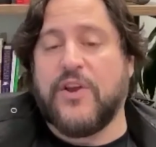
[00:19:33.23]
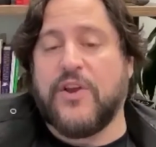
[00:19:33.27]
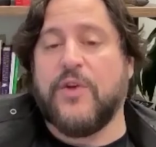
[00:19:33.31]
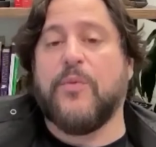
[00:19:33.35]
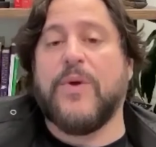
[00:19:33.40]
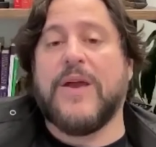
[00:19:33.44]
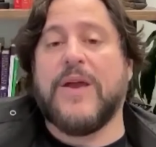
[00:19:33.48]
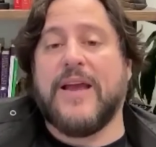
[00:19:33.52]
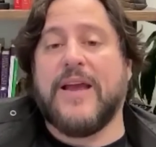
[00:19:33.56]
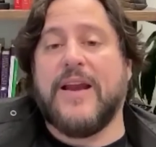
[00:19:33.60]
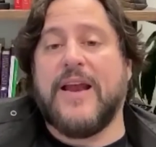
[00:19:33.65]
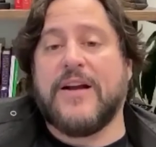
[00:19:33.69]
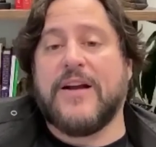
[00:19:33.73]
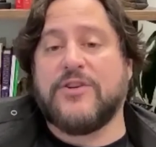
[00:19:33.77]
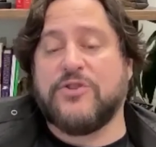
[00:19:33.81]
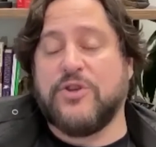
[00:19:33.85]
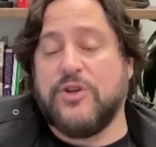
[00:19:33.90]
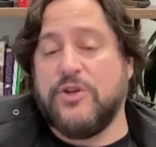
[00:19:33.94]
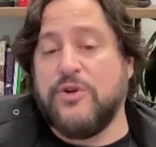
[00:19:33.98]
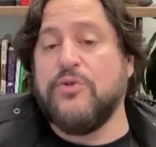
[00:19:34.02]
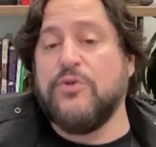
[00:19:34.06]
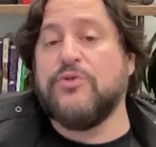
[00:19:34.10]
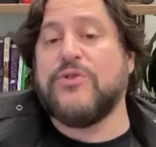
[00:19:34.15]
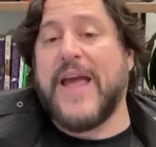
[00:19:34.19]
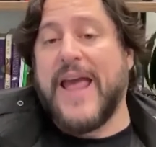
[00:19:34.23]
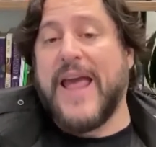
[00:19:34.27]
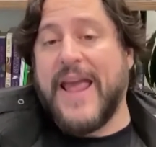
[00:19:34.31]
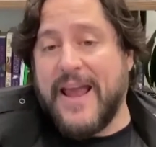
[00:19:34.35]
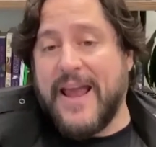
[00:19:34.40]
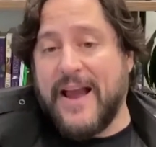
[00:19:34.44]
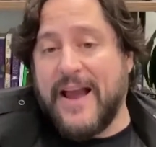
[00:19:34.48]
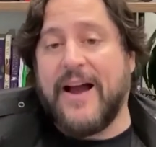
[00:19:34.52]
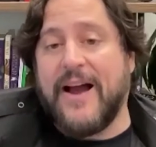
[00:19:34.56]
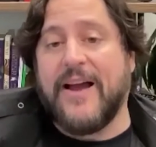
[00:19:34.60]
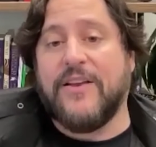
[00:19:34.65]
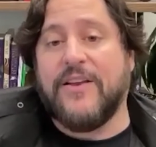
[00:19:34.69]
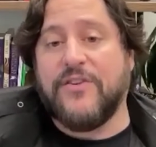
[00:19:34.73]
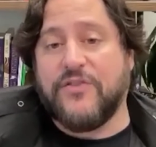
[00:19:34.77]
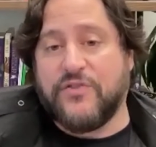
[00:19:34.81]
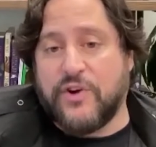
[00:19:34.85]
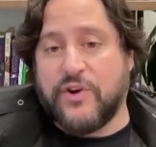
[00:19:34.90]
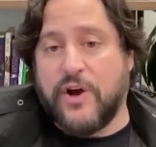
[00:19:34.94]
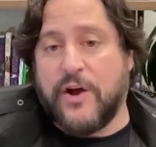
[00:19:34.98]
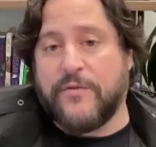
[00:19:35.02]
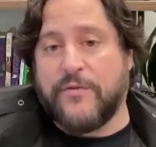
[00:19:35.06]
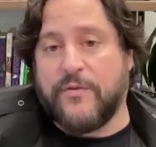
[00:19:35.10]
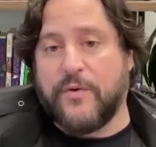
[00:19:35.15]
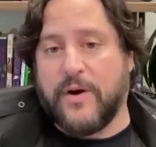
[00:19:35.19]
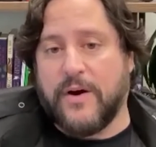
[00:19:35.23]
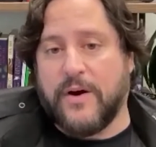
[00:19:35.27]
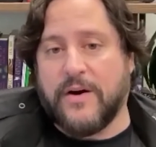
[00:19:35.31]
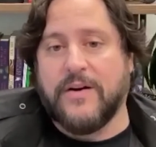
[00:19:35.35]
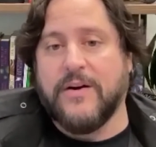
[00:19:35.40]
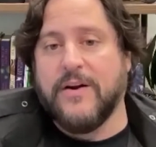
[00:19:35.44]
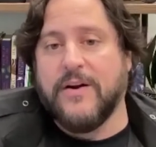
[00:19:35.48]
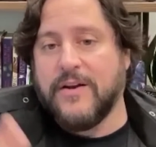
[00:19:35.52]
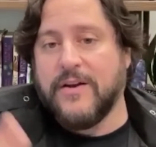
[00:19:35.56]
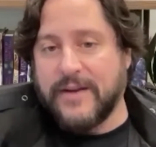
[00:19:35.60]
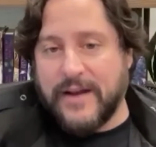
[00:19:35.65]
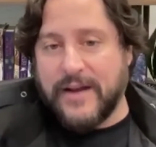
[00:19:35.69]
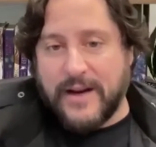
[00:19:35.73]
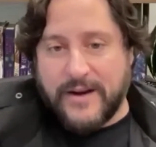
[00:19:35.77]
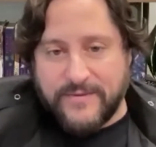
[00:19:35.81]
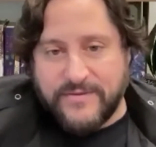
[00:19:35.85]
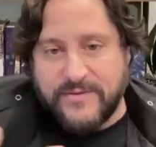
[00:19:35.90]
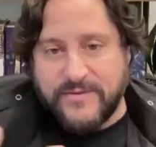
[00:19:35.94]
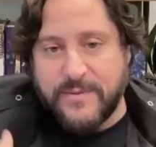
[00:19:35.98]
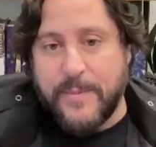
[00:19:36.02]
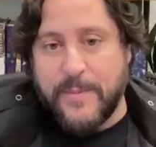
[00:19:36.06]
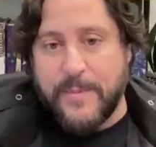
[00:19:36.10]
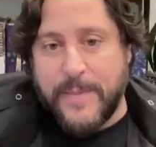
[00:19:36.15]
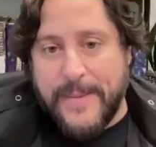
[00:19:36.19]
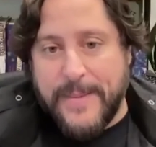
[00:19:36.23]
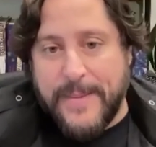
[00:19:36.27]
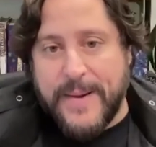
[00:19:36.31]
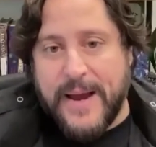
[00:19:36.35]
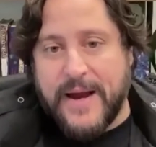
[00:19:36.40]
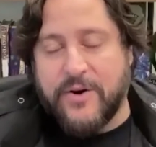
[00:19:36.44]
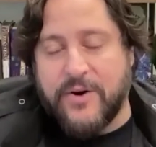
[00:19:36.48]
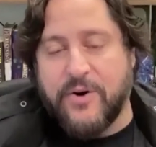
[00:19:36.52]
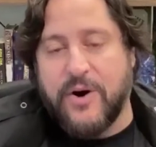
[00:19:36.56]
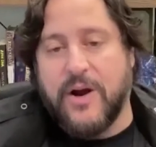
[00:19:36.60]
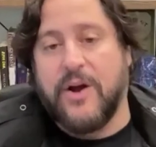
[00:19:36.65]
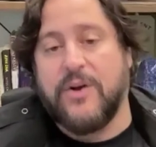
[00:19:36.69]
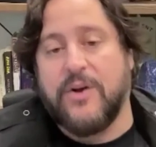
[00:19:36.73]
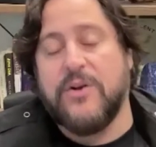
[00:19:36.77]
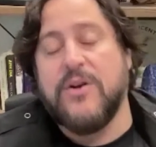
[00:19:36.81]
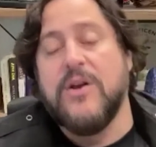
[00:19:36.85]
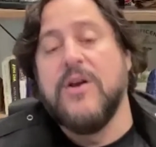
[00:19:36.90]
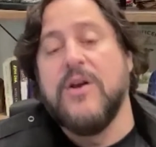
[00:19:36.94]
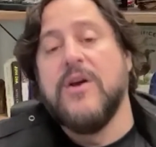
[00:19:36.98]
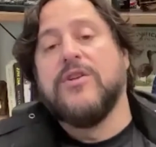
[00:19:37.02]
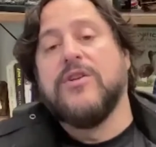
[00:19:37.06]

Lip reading: and we can actually use AI and software, kind of some of my background,